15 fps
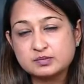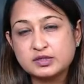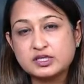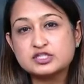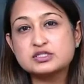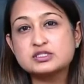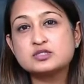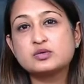
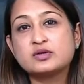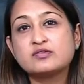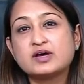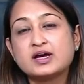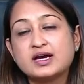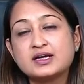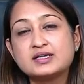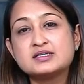patients who have
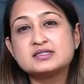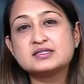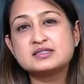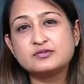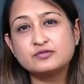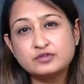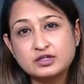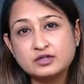had
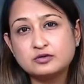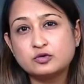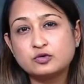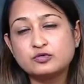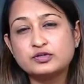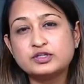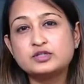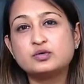severe COVID,